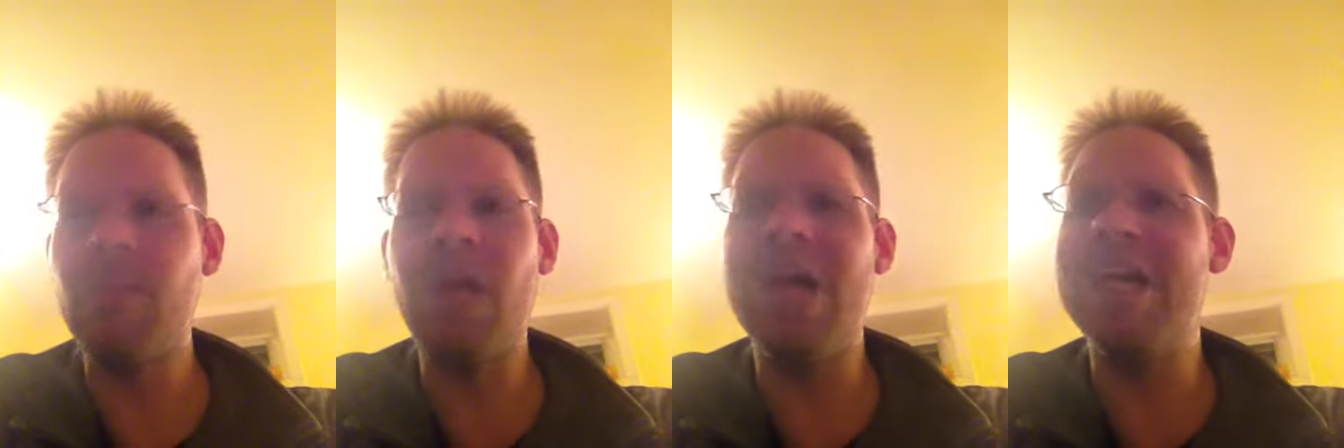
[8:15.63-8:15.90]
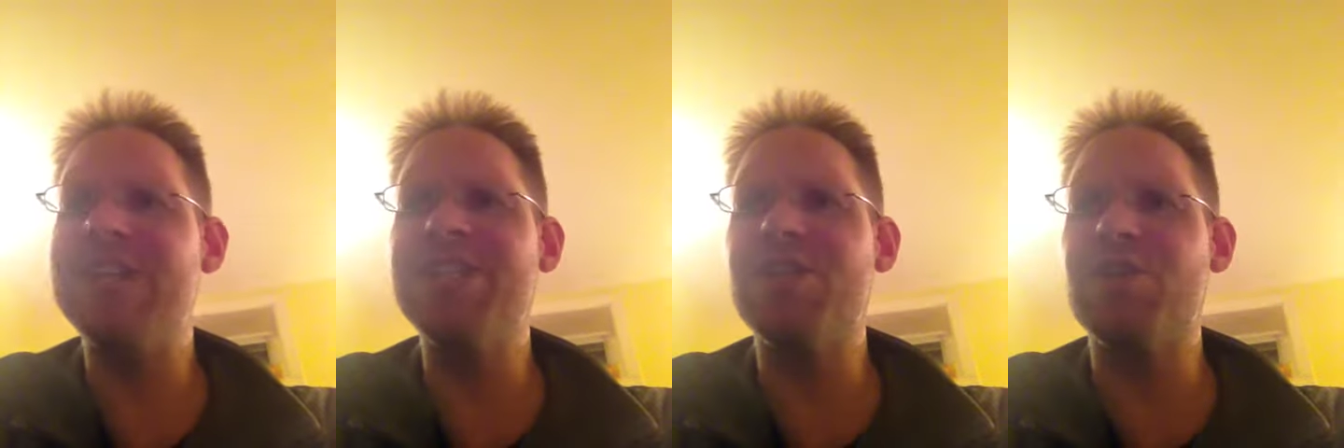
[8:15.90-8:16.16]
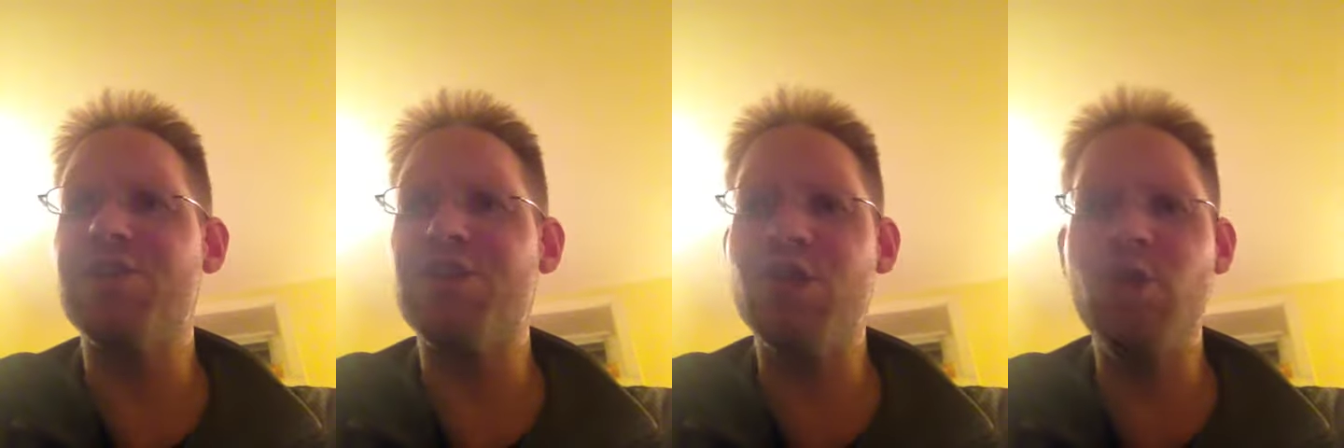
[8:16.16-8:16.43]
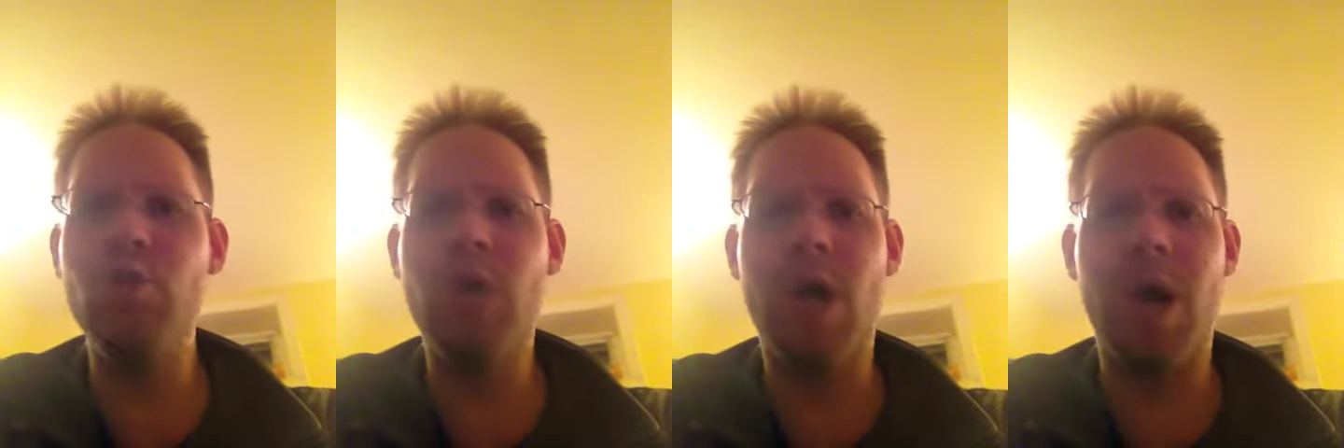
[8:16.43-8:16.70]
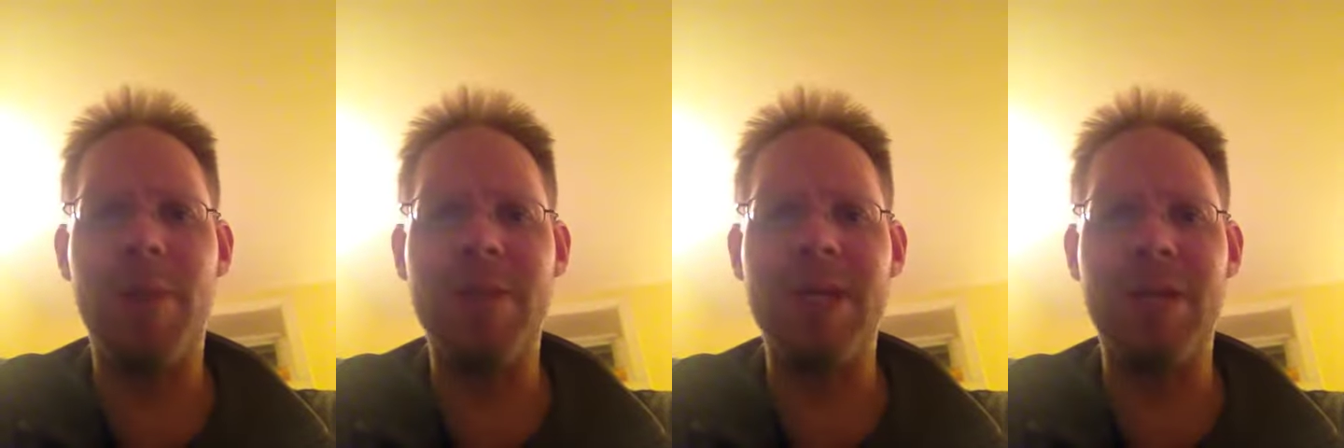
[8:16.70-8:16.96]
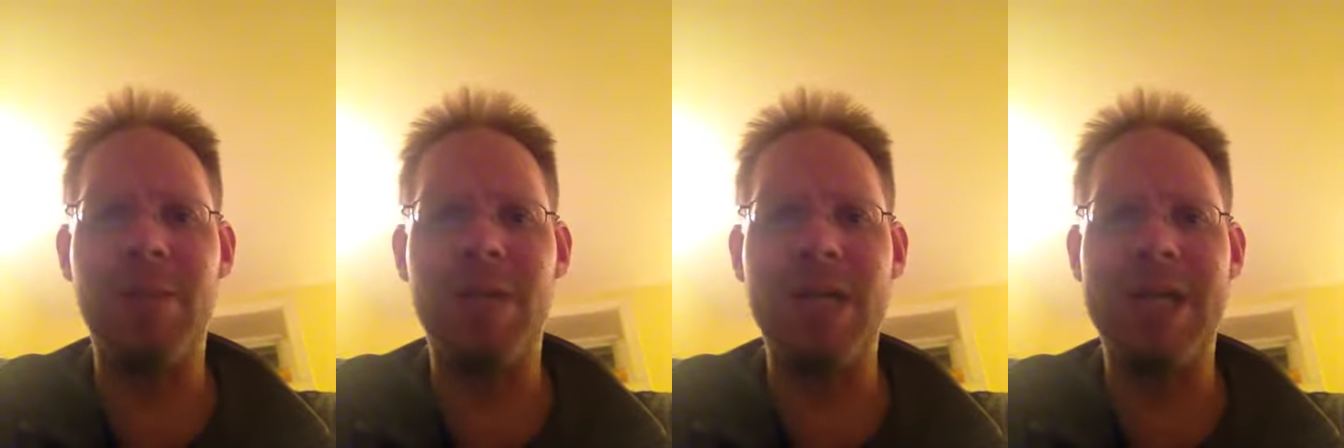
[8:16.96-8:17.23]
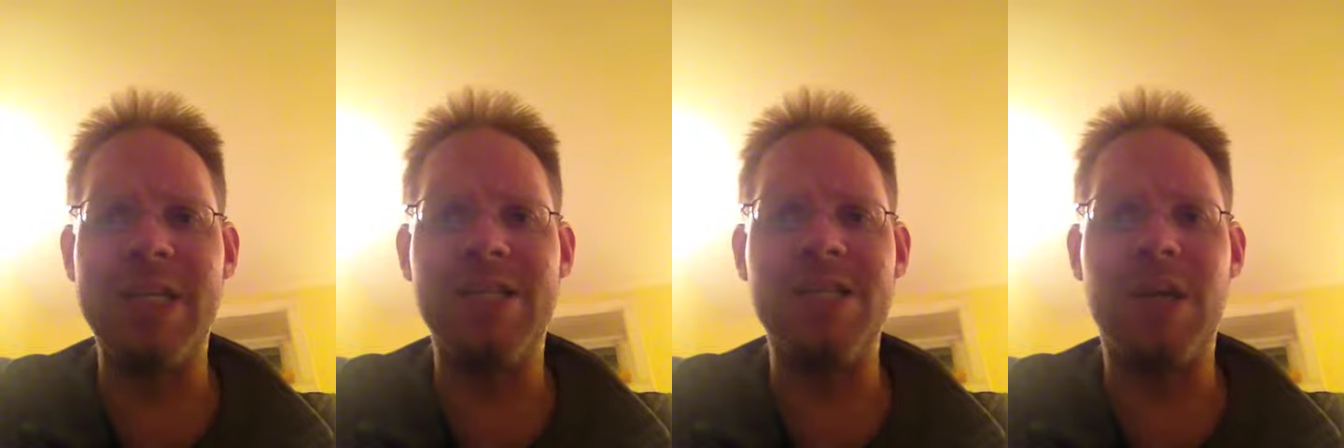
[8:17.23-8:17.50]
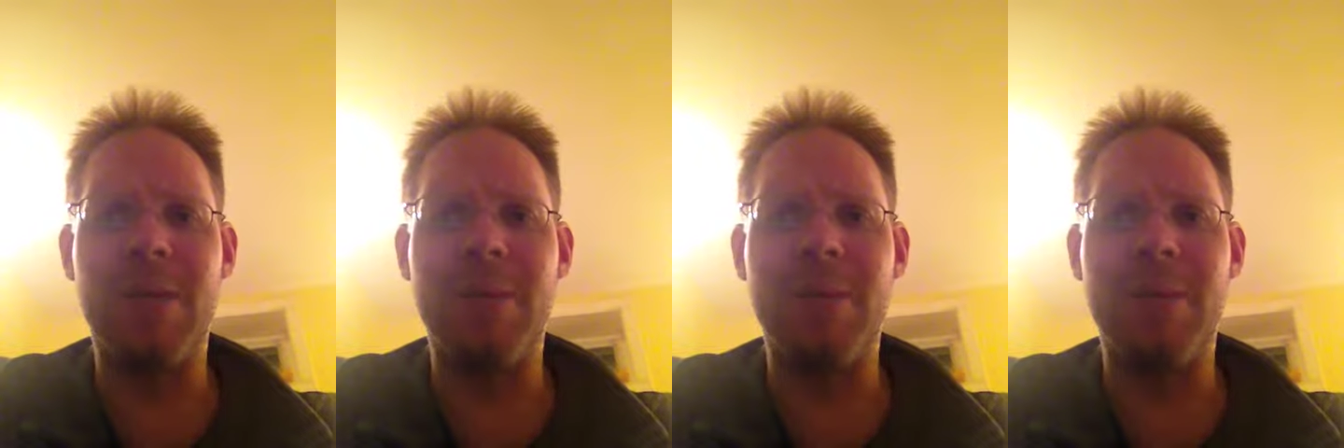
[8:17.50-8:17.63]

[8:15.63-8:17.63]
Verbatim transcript: I guess there are two common complaints